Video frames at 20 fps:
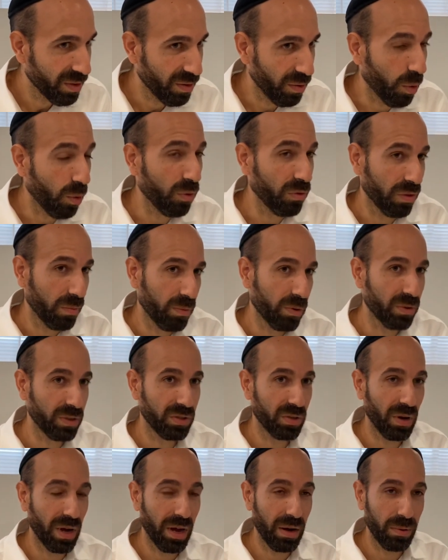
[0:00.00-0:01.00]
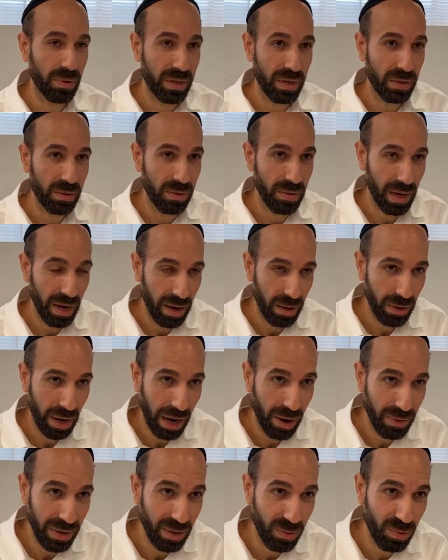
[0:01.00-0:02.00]
all the more so
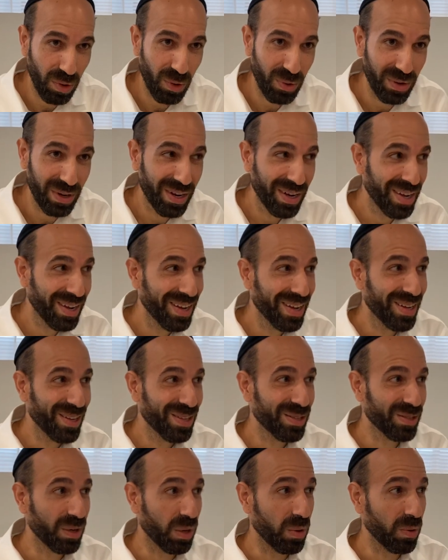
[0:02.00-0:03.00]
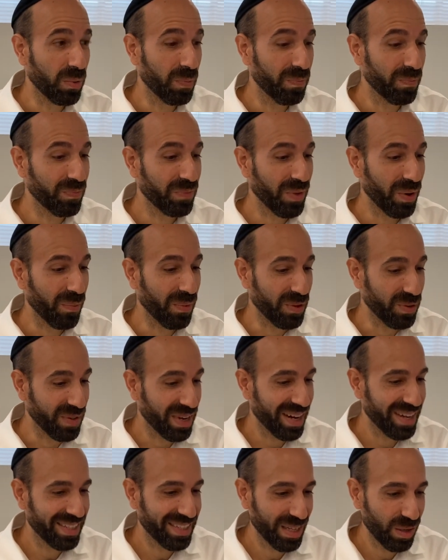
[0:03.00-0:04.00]
how he wrote. So when you
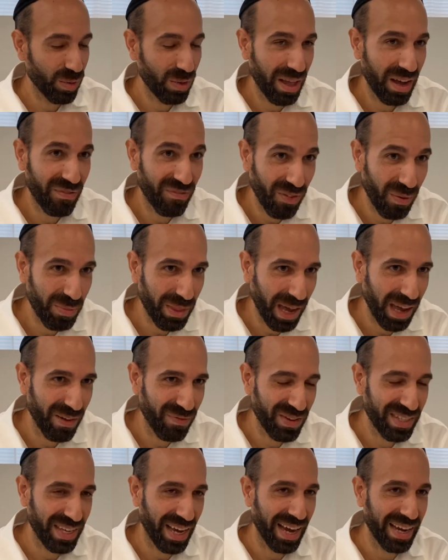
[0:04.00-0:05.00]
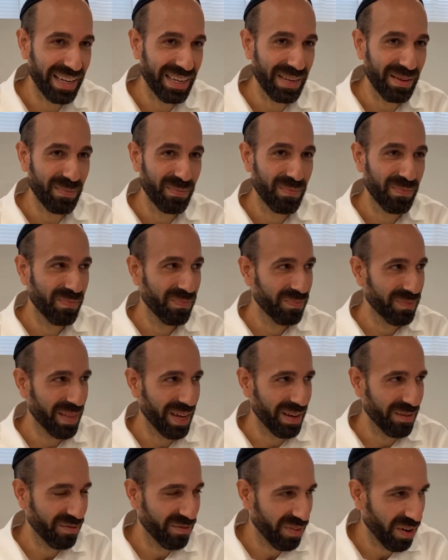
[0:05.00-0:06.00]
get a segula from the Chafetz Chaim
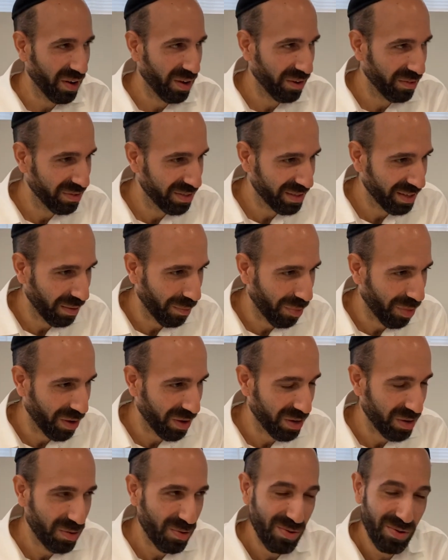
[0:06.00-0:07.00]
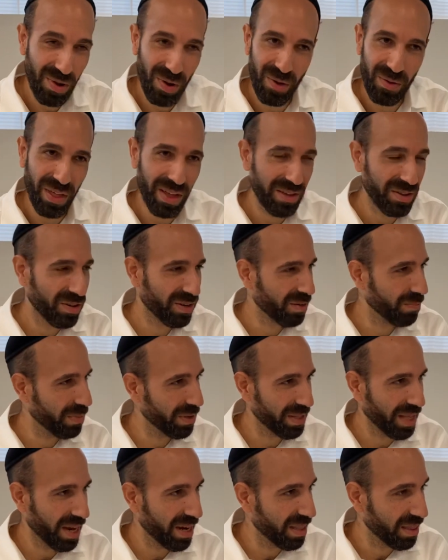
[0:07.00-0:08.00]
that involves something, you know that you could
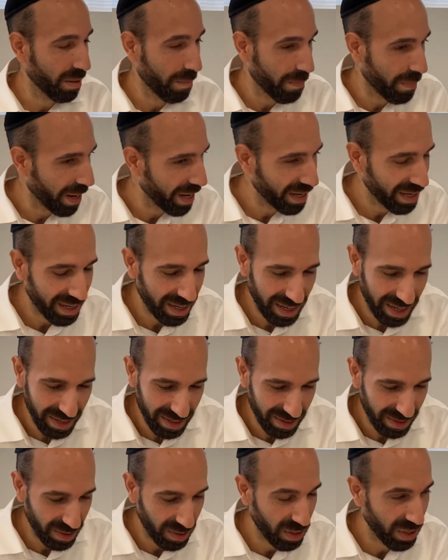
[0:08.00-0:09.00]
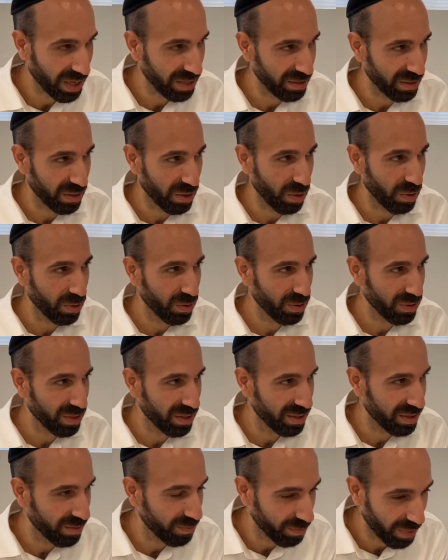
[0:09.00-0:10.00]
put that in the bank. It's good as gold.
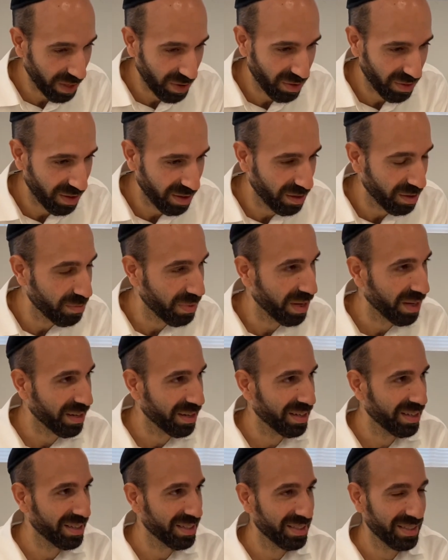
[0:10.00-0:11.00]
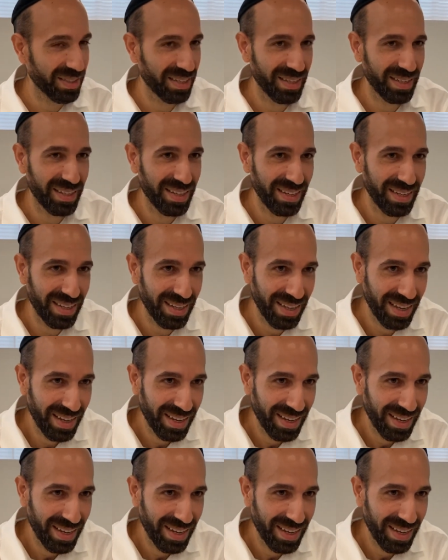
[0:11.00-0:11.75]
It's better than the bank. It's better